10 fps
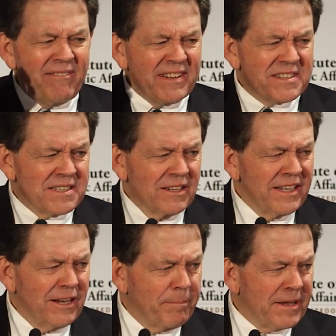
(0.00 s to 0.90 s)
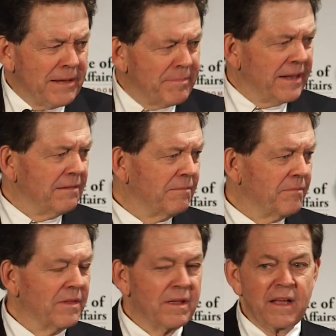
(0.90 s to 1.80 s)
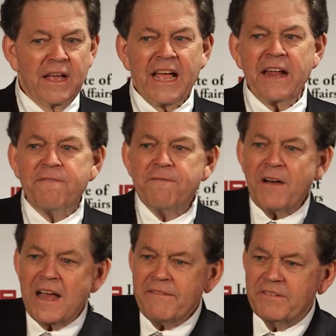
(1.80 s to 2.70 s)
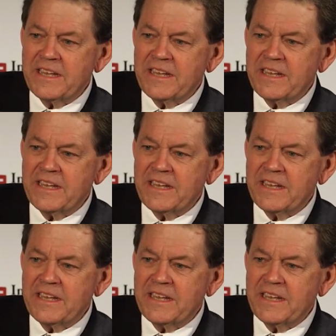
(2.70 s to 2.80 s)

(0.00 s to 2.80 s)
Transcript: just a little bitty bit. And 5